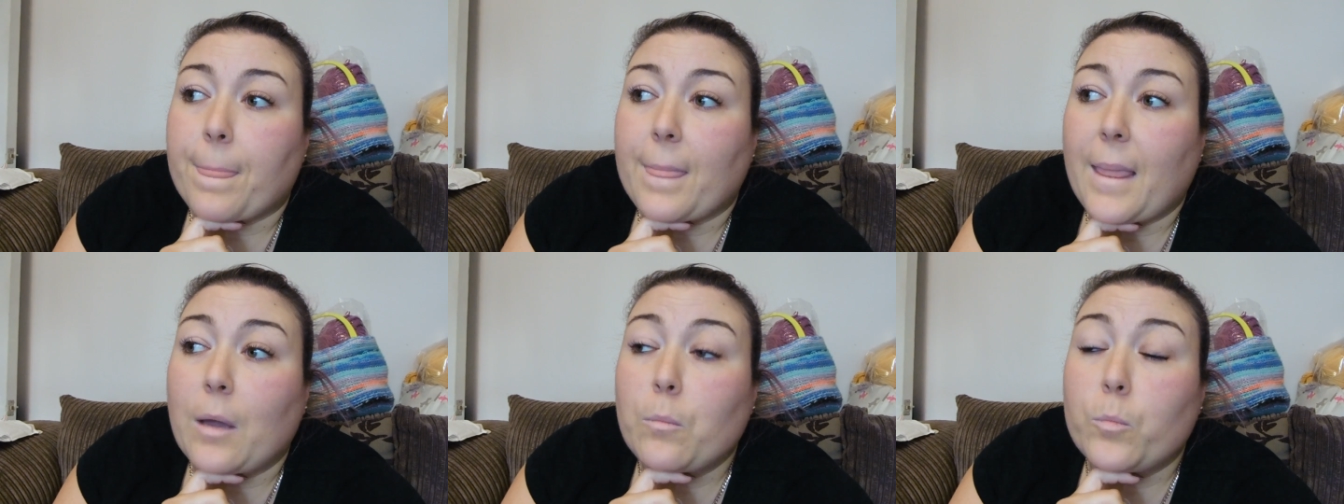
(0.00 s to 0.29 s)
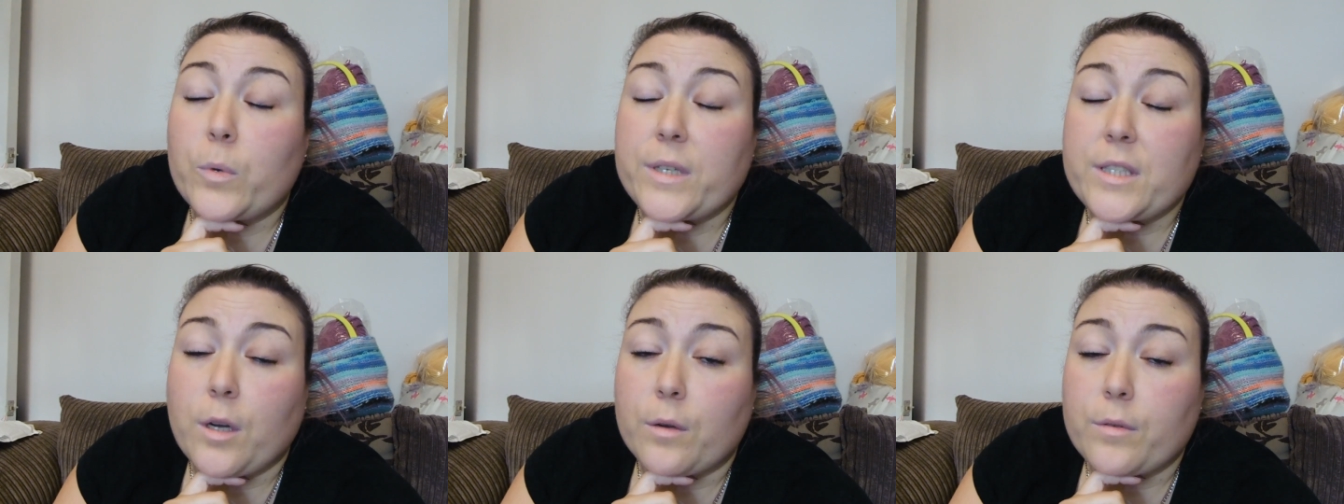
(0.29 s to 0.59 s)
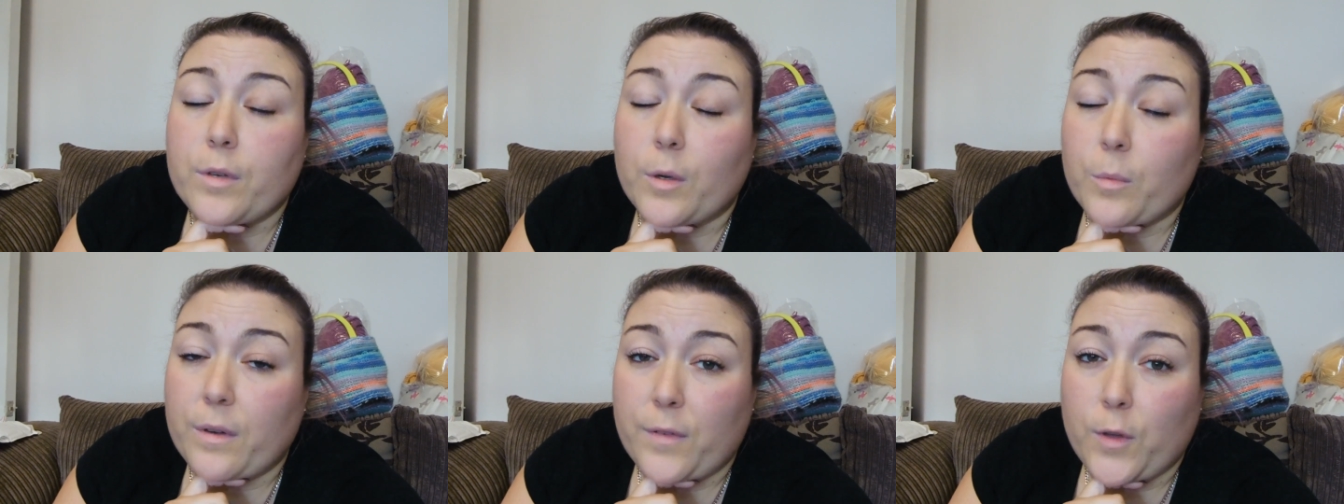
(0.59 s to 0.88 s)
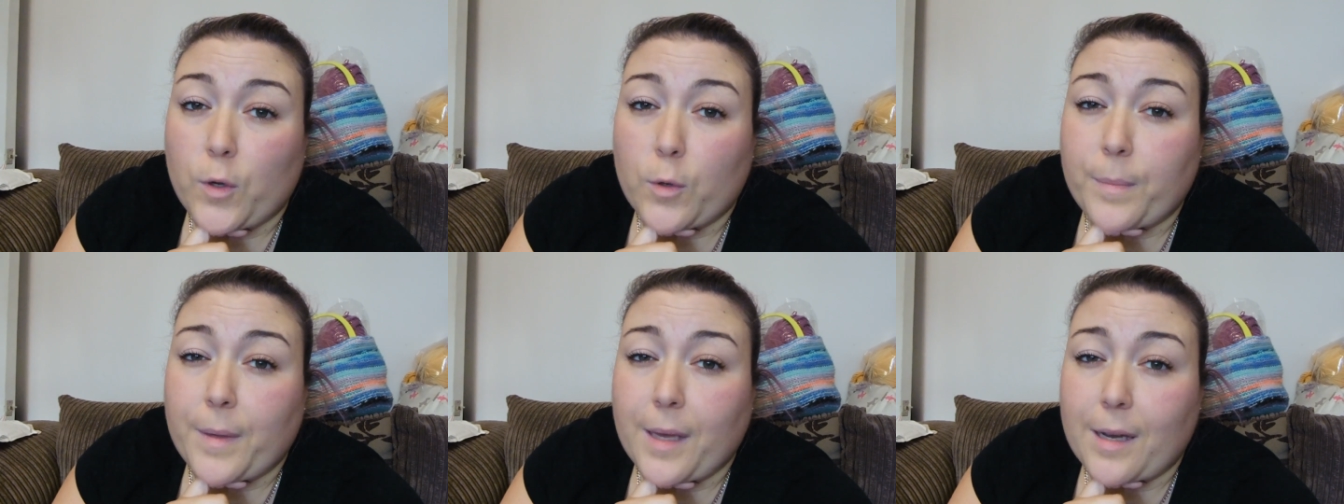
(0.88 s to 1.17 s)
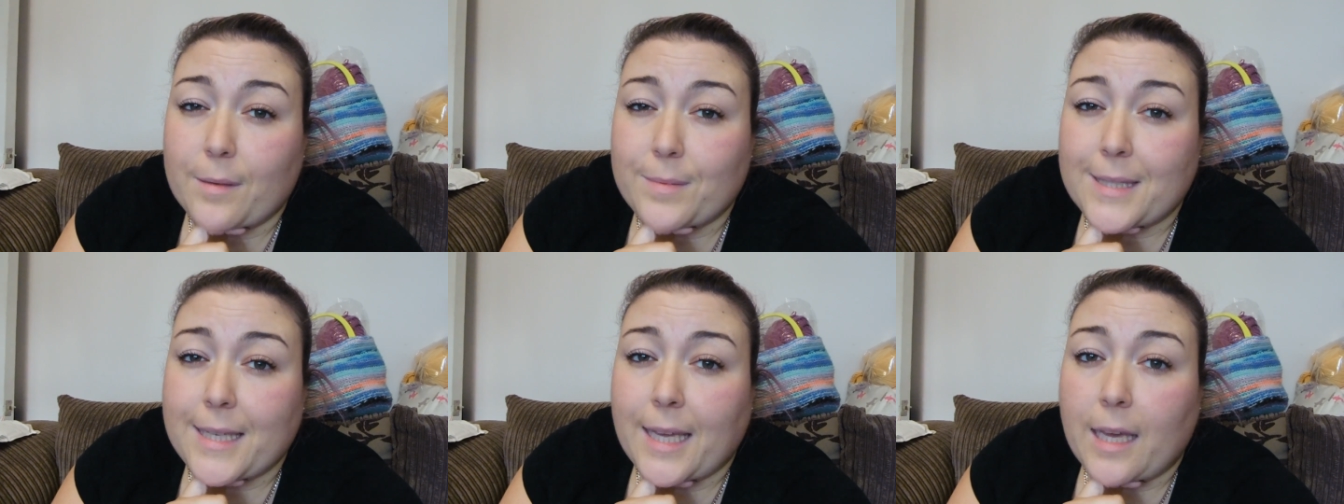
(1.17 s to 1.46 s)
and we don't know whether you'll be
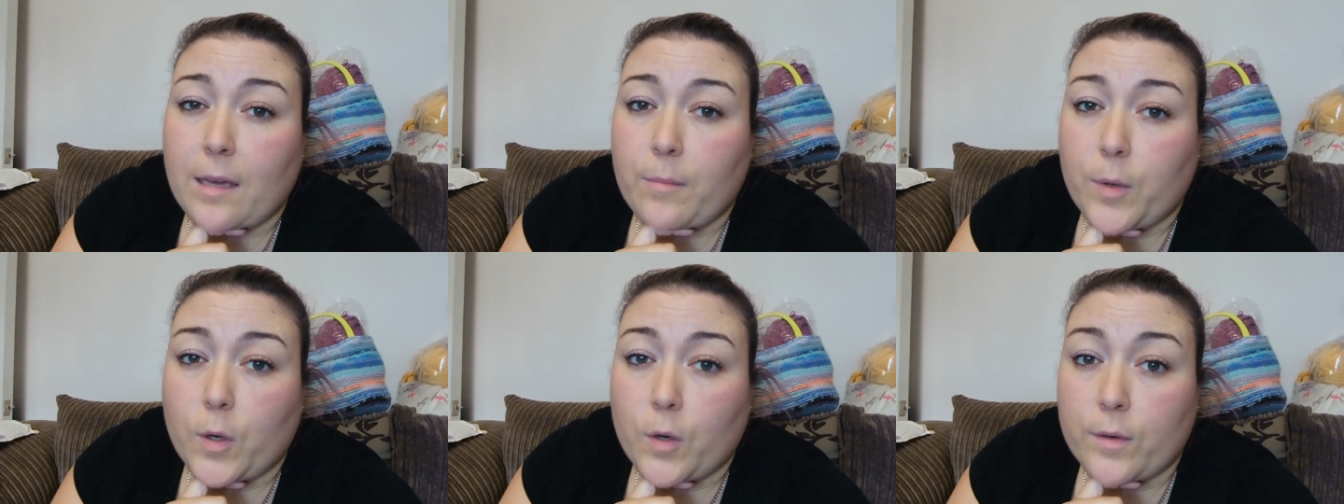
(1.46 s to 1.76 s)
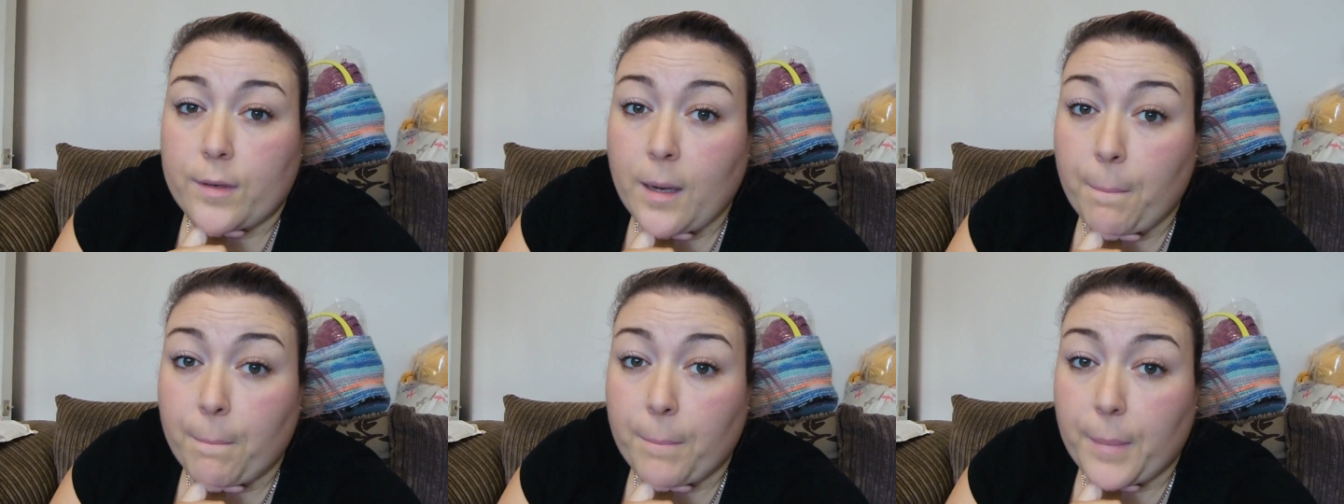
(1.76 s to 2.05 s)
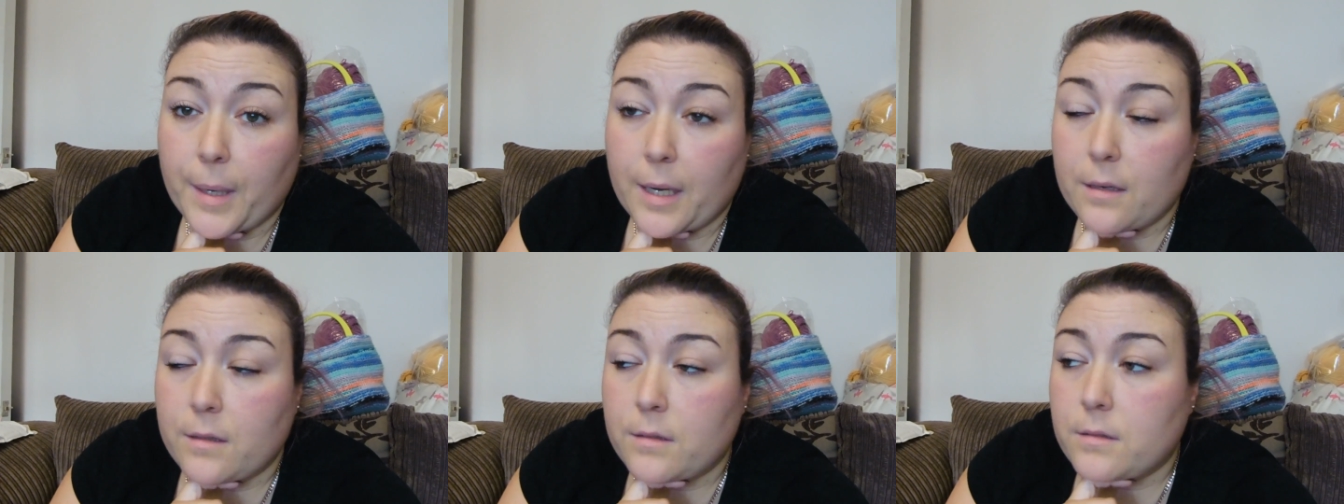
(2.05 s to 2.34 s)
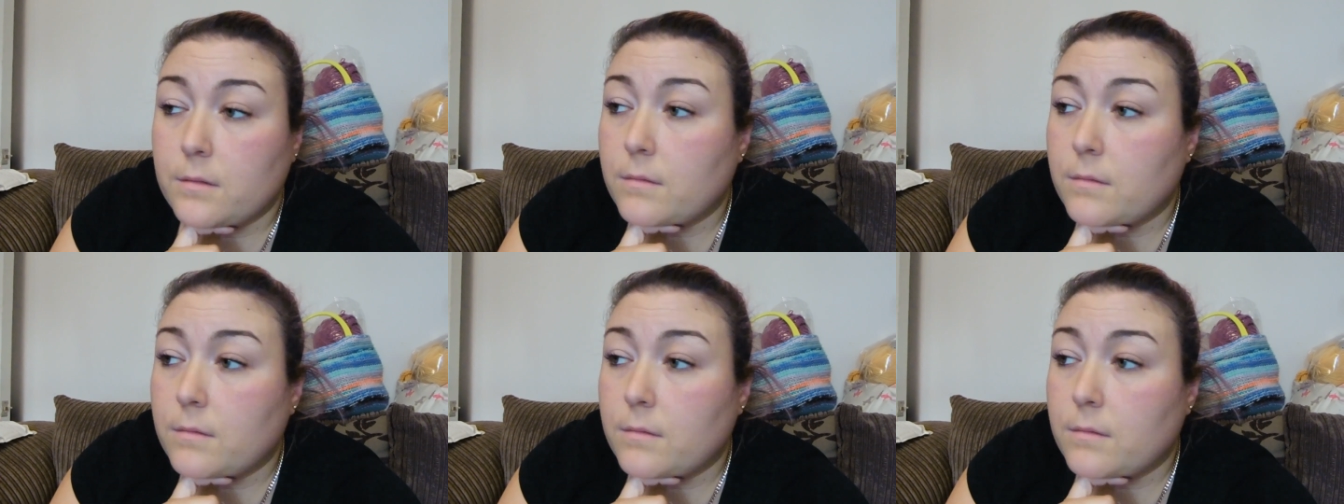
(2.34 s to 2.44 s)
able to keep your number.